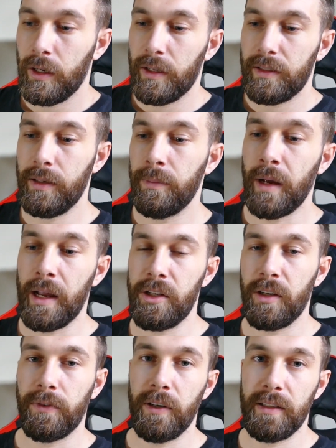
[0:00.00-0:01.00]
Sim
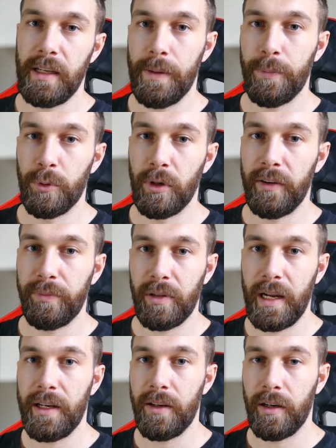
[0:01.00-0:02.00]
Magic, for example,
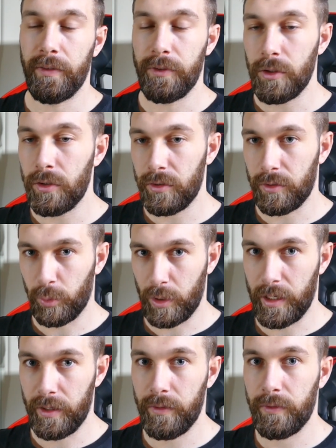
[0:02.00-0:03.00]
I've used
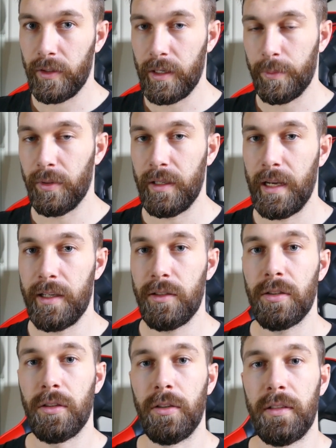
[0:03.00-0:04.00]
one for a couple of
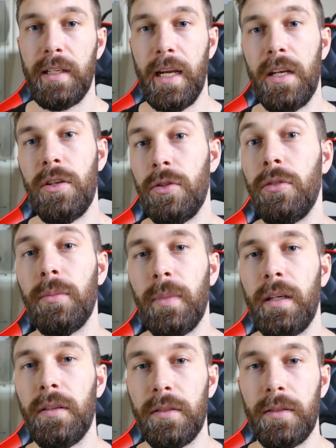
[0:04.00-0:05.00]
days on 10 Newton
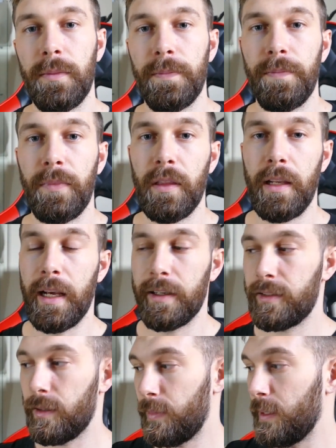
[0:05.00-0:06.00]
meters. Now,
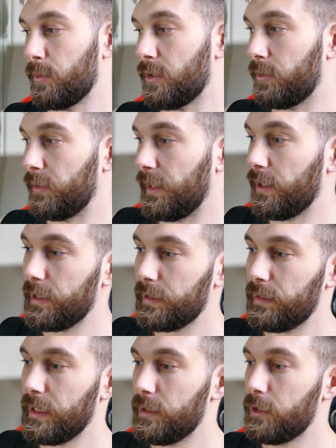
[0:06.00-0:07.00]
some people don't really like
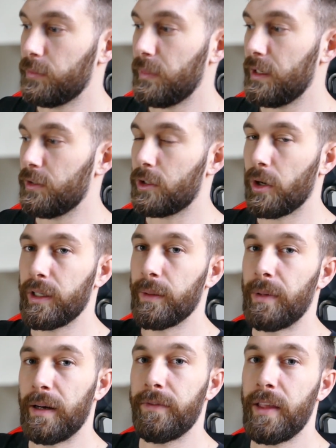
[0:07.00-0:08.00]
the 10 Newton meters. Going
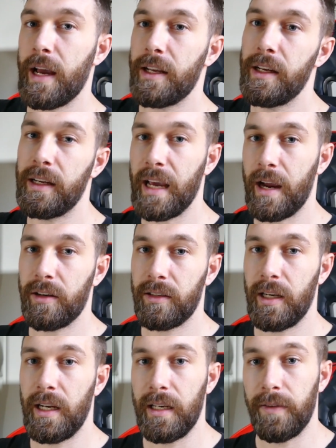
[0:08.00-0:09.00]
above that, you're
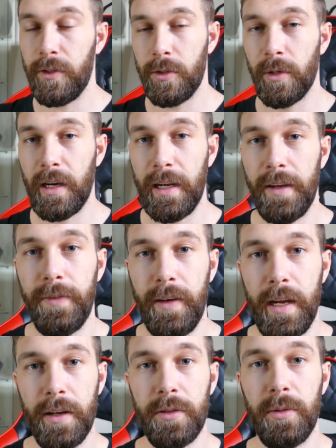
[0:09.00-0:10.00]
guaranteed, if you do a half an
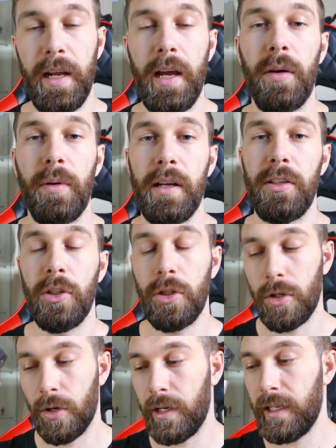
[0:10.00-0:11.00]
hour to an hour race, you're
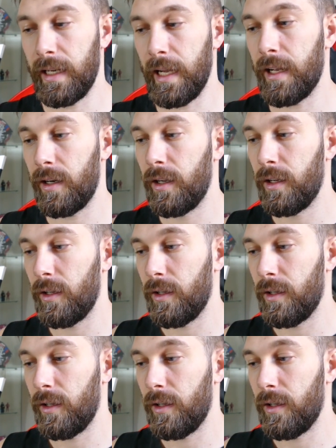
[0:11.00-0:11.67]
going to get